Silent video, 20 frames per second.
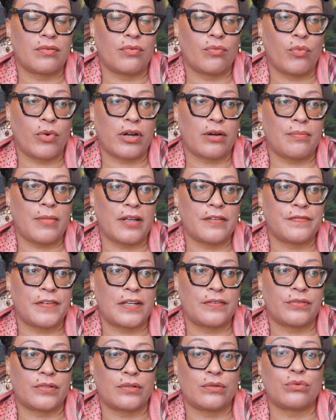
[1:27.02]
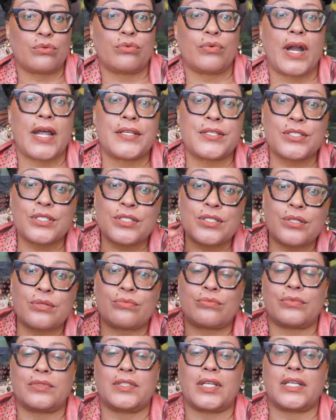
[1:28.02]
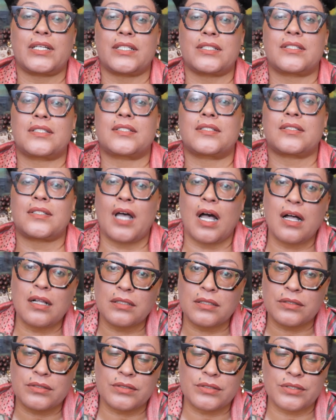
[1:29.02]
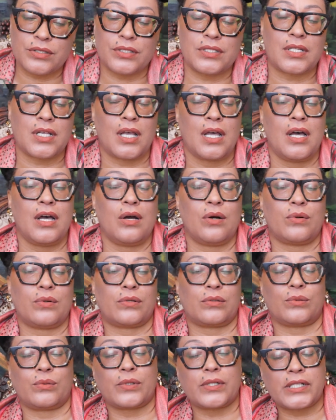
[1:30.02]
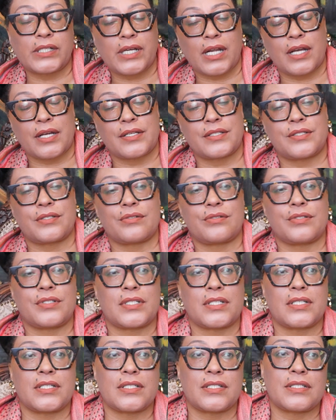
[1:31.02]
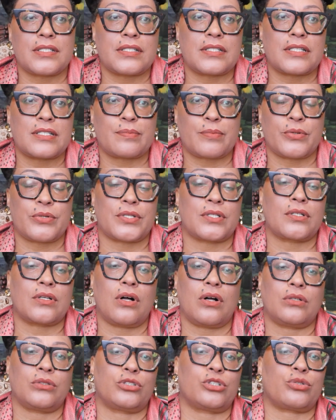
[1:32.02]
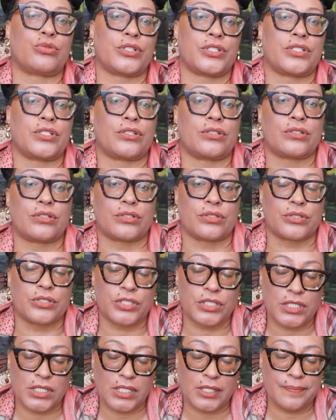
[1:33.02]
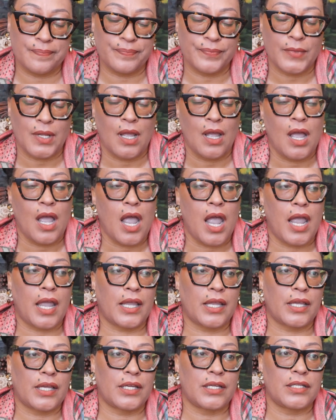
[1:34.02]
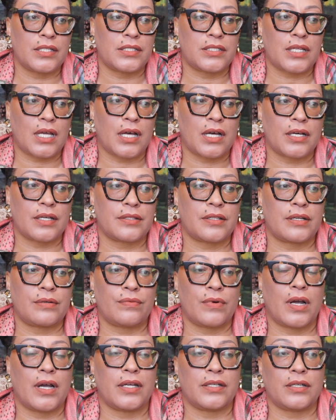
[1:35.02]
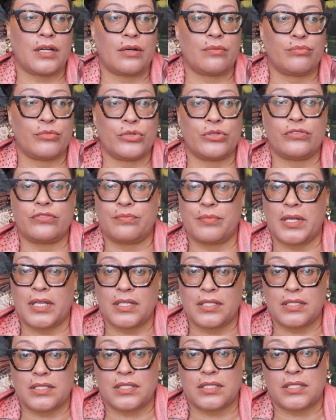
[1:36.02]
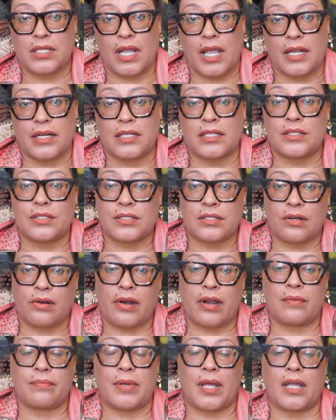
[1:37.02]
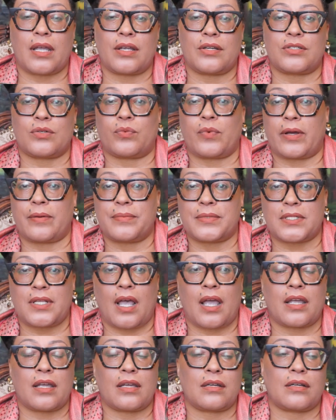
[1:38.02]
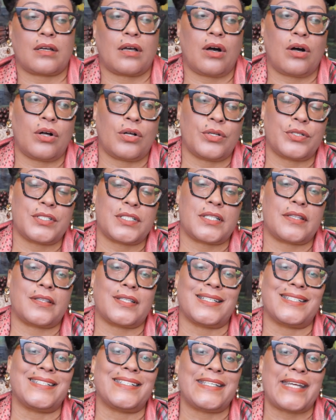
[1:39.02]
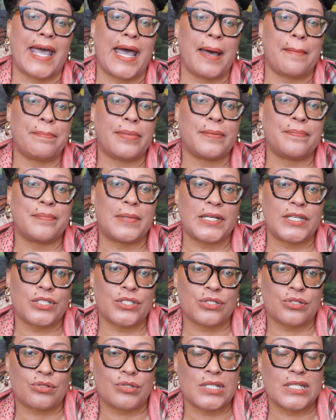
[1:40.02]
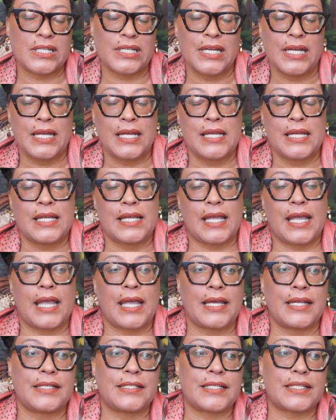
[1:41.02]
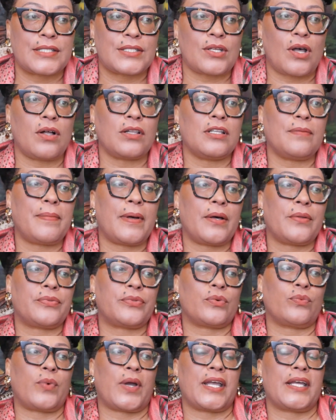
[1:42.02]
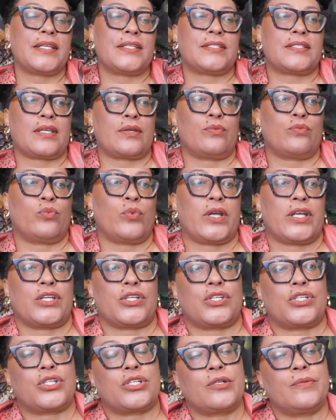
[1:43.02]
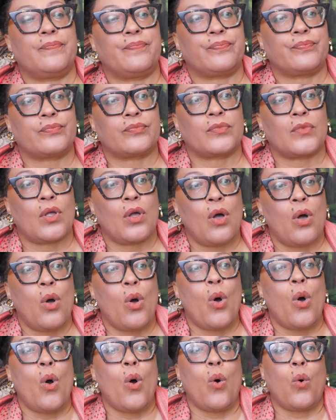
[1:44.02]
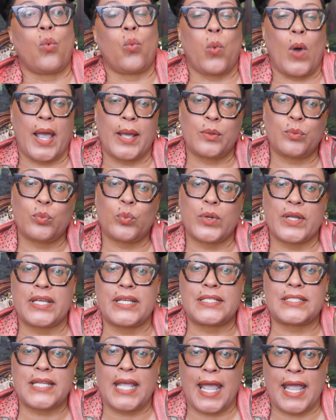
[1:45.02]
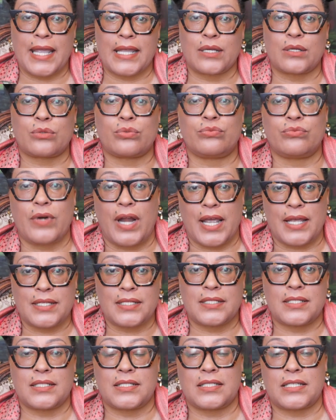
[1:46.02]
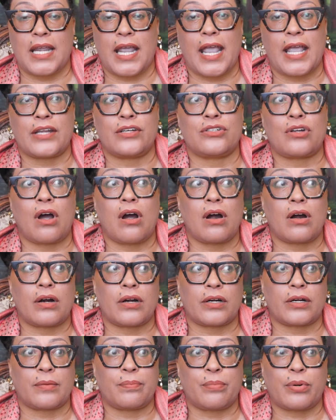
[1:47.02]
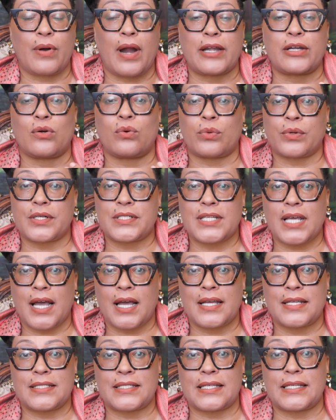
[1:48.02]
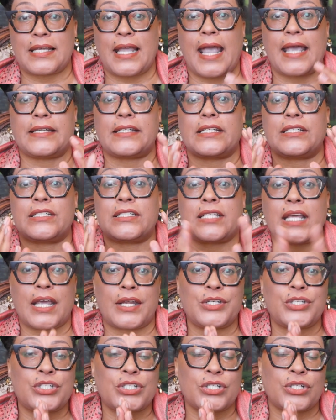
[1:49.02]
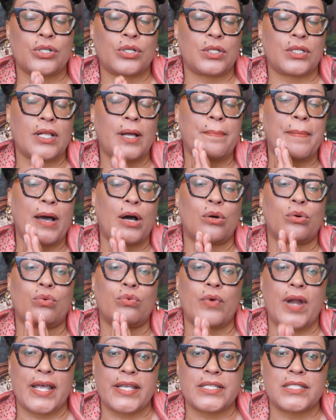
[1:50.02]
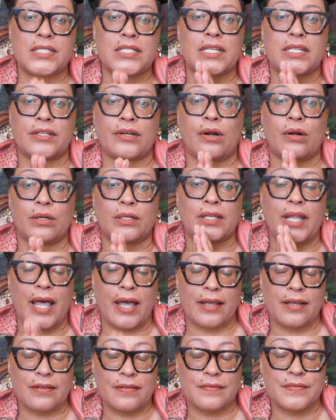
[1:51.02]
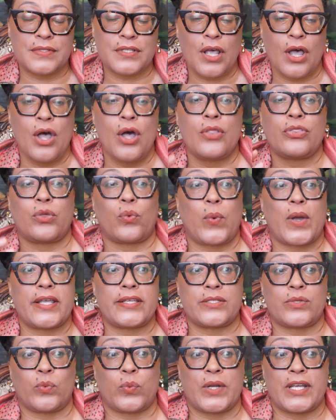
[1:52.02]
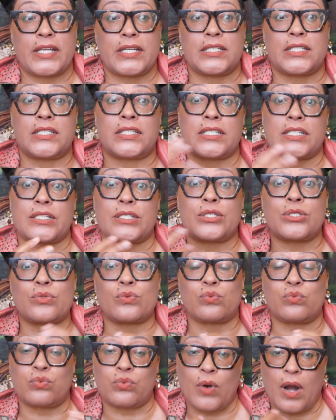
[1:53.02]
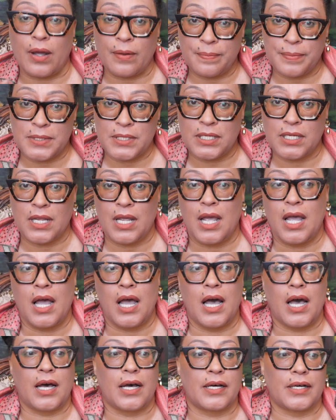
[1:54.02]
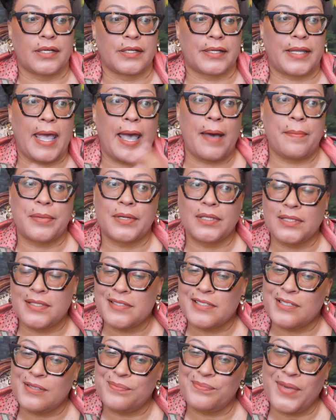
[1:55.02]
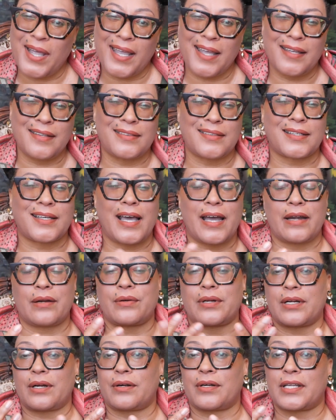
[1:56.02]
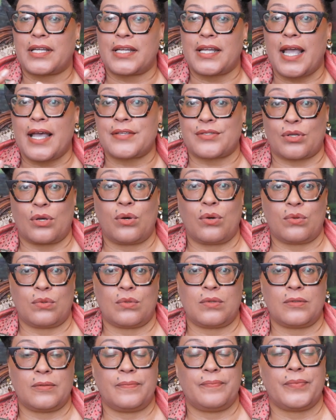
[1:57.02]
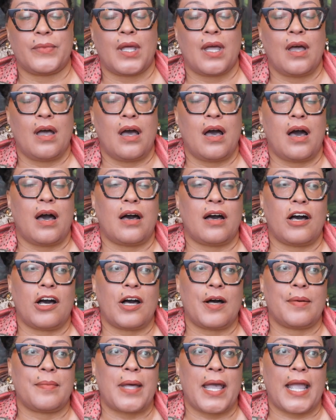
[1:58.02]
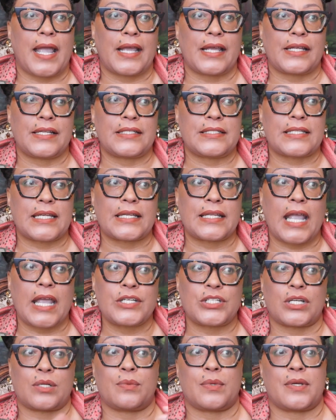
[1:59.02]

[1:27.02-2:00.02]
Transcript: one of my favorite rest related scholars or organizers is this person called Trisha Hershey. And they run a movement, an Instagram page, a website called the Nap Ministry. And it's all about the ways in which when we take rest and are prioritizing and intentional about rest in our lives, the ways we disrupt capitalism and the hierarchy as a whole. And engaging